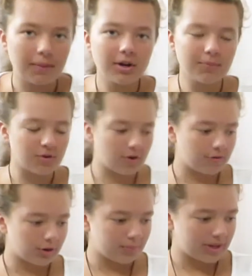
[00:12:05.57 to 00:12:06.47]
I'm gonna move
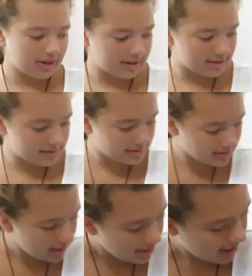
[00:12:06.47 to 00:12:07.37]
over
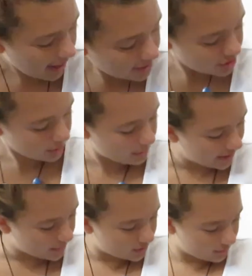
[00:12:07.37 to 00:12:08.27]
because I showed you
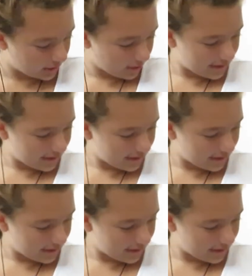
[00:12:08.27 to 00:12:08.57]
guys what's over here